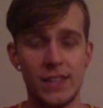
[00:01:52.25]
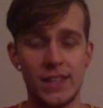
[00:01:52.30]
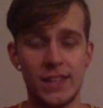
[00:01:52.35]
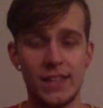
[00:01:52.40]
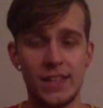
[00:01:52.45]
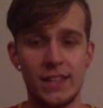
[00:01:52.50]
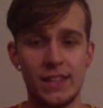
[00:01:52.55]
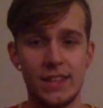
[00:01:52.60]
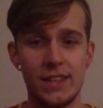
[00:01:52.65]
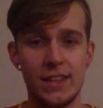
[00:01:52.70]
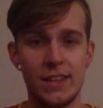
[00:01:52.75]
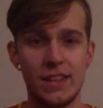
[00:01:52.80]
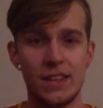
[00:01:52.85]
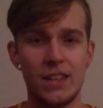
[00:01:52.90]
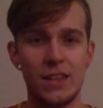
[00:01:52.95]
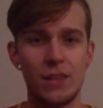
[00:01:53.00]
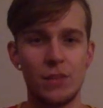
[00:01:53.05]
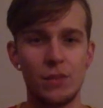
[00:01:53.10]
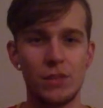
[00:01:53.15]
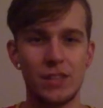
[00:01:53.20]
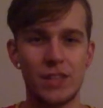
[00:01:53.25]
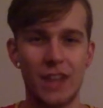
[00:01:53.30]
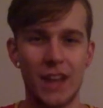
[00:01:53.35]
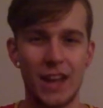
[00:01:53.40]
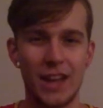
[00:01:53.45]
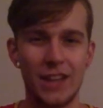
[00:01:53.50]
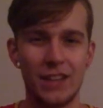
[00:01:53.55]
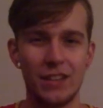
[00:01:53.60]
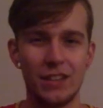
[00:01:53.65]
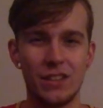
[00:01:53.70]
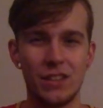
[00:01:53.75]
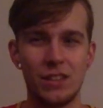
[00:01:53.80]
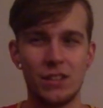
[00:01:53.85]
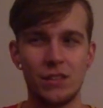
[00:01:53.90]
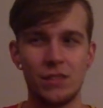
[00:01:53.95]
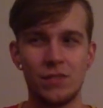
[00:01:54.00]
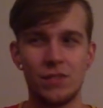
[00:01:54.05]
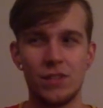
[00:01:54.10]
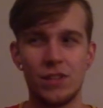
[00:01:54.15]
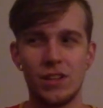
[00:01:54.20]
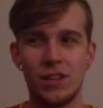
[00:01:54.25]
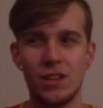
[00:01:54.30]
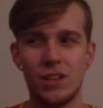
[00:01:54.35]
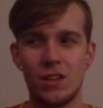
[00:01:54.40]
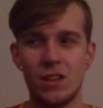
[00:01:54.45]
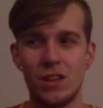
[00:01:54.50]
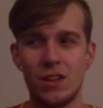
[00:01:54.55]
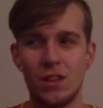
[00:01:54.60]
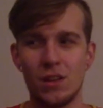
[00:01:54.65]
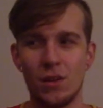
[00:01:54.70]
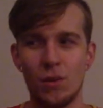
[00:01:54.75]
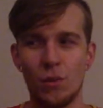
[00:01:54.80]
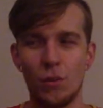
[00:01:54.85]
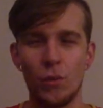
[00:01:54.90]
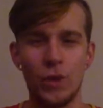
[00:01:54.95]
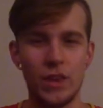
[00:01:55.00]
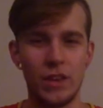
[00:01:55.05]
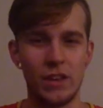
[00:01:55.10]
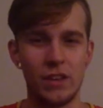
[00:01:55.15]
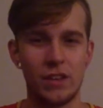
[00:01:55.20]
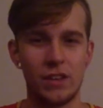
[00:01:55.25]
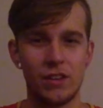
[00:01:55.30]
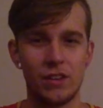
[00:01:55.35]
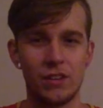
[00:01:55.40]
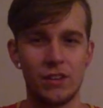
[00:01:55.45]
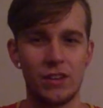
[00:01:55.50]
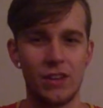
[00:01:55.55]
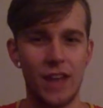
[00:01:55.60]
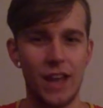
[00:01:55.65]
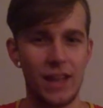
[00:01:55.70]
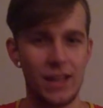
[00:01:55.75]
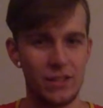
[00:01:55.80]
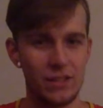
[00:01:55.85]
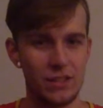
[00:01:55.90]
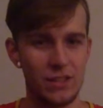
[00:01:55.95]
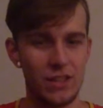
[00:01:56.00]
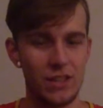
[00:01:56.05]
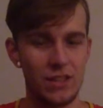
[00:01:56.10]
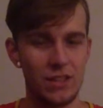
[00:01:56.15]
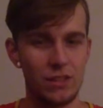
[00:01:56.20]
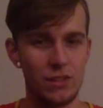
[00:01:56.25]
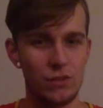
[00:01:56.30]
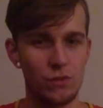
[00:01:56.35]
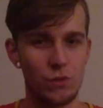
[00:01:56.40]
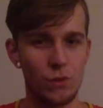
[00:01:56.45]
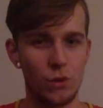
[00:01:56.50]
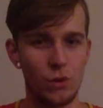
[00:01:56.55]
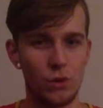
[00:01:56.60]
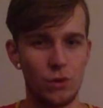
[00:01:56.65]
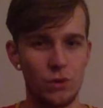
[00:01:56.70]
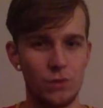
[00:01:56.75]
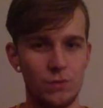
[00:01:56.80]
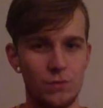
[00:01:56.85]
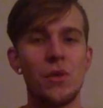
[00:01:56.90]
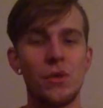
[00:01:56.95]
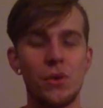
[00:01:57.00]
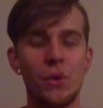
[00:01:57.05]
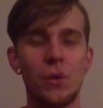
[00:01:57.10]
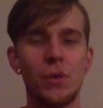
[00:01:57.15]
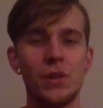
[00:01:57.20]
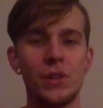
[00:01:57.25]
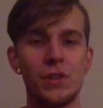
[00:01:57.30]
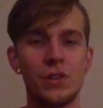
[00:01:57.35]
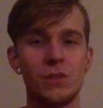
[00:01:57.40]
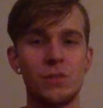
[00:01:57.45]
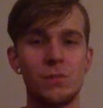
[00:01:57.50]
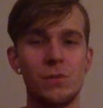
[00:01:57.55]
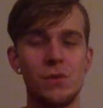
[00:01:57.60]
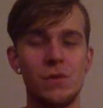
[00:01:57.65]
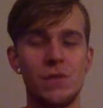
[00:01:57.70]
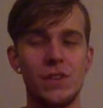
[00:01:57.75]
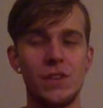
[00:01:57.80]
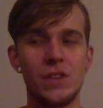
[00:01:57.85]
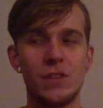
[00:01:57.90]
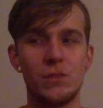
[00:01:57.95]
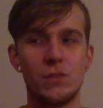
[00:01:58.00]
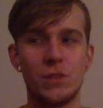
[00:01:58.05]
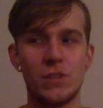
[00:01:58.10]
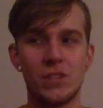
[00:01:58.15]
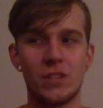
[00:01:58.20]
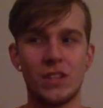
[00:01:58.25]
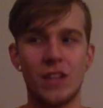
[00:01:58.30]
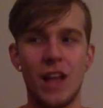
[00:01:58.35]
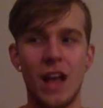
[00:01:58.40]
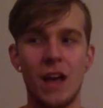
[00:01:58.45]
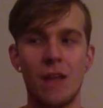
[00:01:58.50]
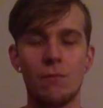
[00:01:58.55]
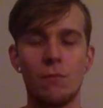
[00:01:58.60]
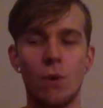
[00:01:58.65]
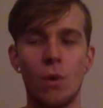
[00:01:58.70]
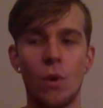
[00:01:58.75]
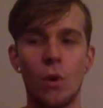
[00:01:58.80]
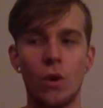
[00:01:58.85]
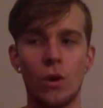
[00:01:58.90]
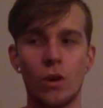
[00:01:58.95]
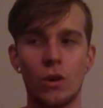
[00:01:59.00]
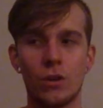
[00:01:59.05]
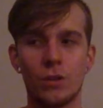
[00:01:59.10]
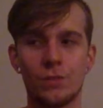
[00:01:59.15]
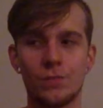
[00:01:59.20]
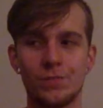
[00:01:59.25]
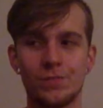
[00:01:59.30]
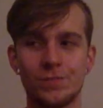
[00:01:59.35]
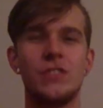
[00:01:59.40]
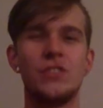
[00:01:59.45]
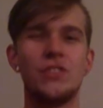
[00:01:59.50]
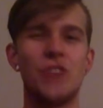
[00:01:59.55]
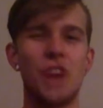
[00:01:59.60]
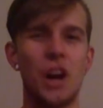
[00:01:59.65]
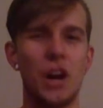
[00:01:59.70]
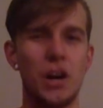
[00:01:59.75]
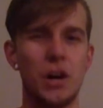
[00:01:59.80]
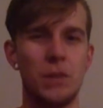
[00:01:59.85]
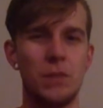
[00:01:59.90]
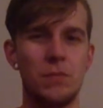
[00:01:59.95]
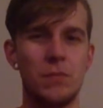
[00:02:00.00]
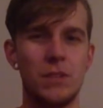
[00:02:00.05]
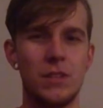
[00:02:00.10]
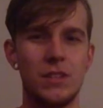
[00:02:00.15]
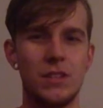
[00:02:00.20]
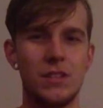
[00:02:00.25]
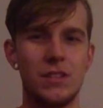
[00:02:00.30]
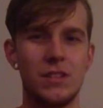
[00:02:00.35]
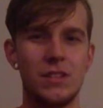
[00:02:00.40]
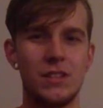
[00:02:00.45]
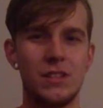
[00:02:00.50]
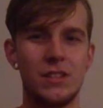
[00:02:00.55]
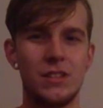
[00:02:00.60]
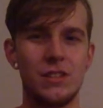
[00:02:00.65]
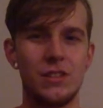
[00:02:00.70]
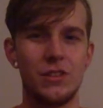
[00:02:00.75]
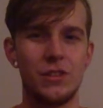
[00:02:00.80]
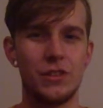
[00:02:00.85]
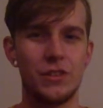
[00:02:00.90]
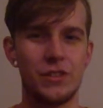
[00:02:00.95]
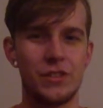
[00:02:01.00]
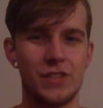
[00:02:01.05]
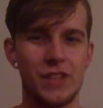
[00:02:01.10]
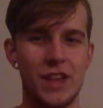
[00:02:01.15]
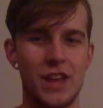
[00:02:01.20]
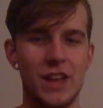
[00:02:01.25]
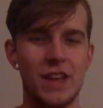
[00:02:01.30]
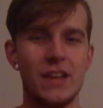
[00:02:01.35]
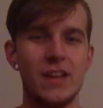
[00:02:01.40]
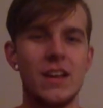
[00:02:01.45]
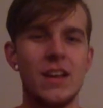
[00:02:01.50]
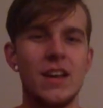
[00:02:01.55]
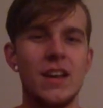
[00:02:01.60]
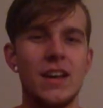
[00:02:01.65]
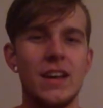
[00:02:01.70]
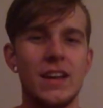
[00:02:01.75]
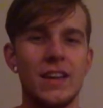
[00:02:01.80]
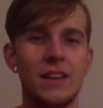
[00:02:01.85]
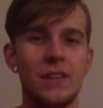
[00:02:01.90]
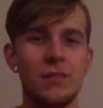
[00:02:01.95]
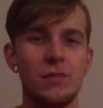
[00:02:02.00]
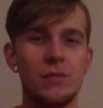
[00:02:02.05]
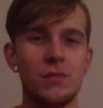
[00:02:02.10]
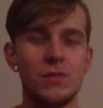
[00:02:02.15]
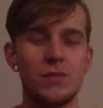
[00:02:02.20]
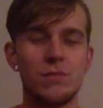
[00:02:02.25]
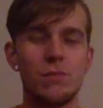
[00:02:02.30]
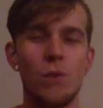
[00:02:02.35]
that he did, he was kind of weak as in his role. Thor in those movies was a lot more dumb, you could say. He was